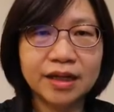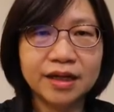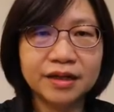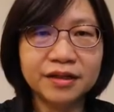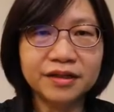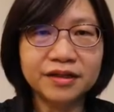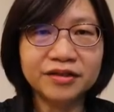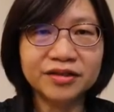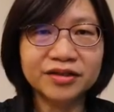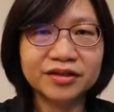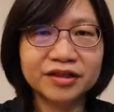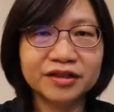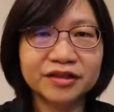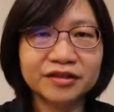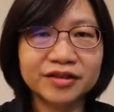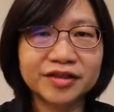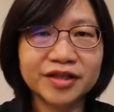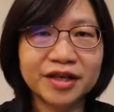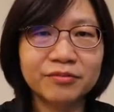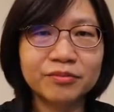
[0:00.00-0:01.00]
Here's the
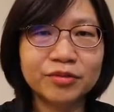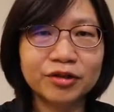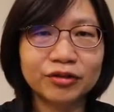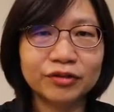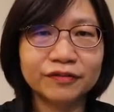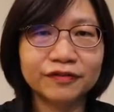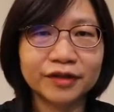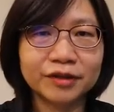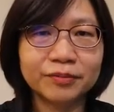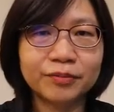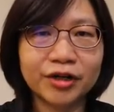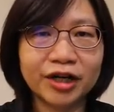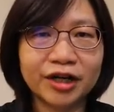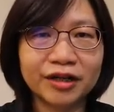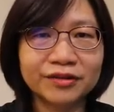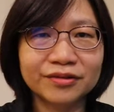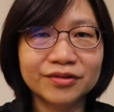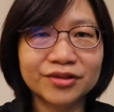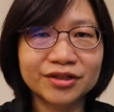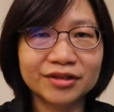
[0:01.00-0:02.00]
example of
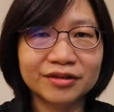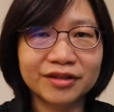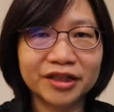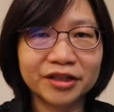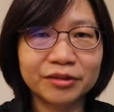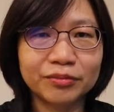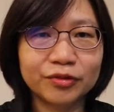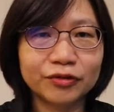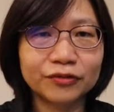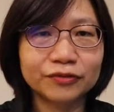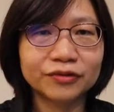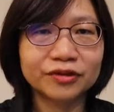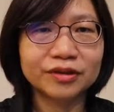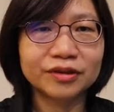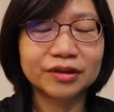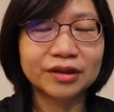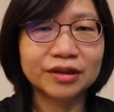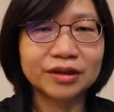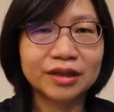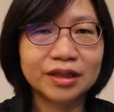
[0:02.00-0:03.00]
appliance labels.
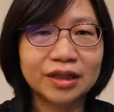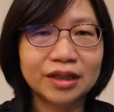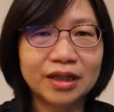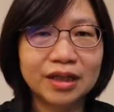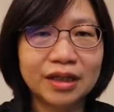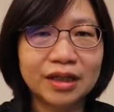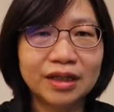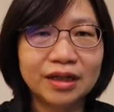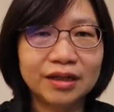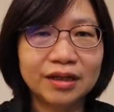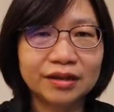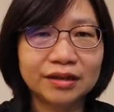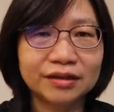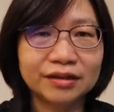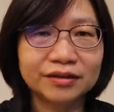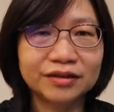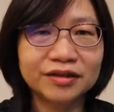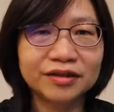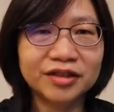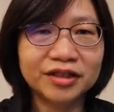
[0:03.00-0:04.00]

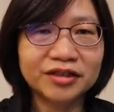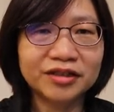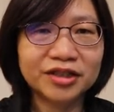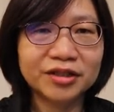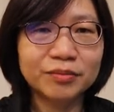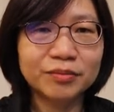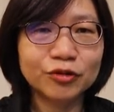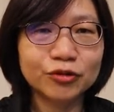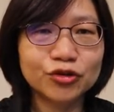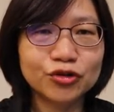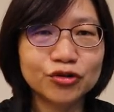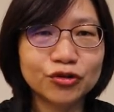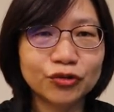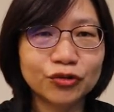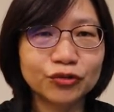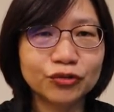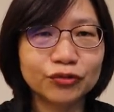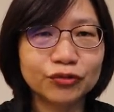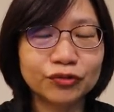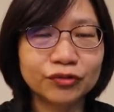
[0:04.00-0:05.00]
This example
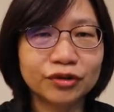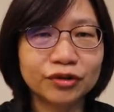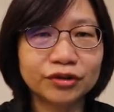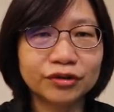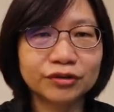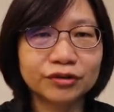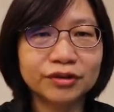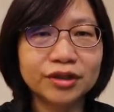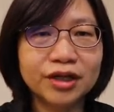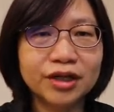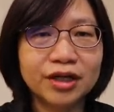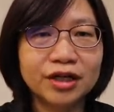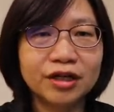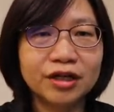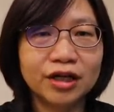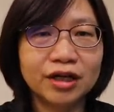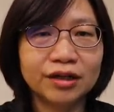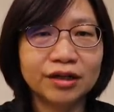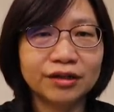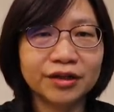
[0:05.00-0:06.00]
shows you
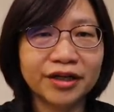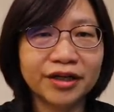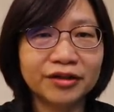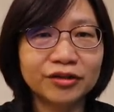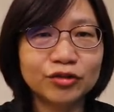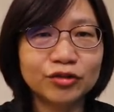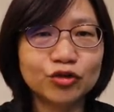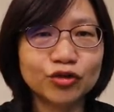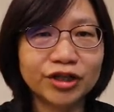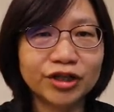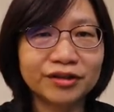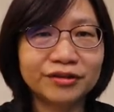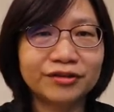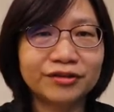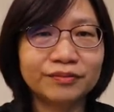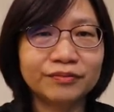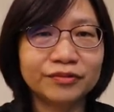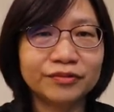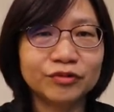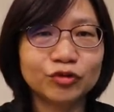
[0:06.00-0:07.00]
a hair
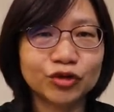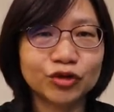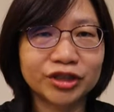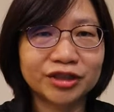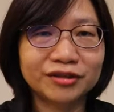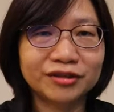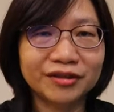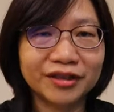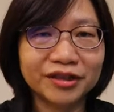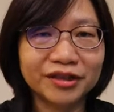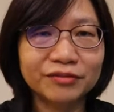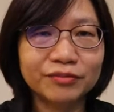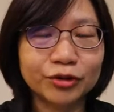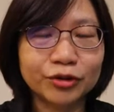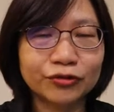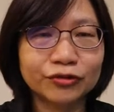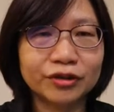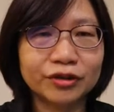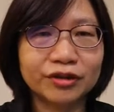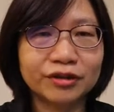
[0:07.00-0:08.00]
dryer
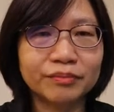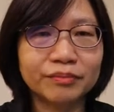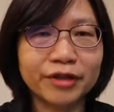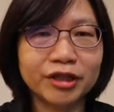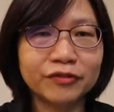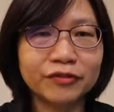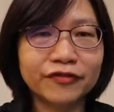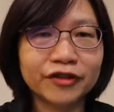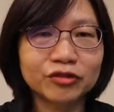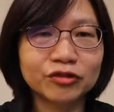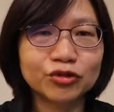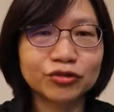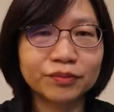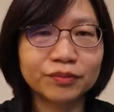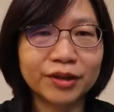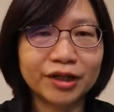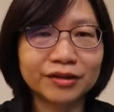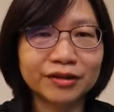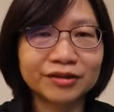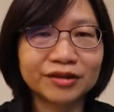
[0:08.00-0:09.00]
label manufactured
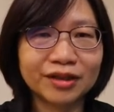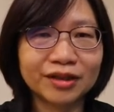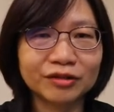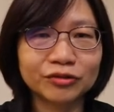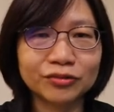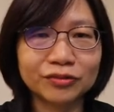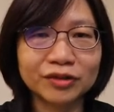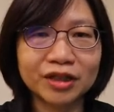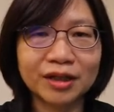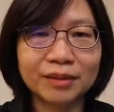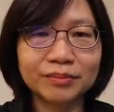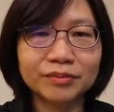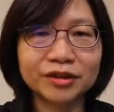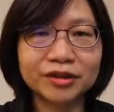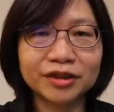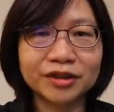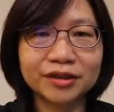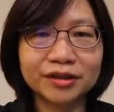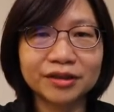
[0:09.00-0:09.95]
by Tatung Company.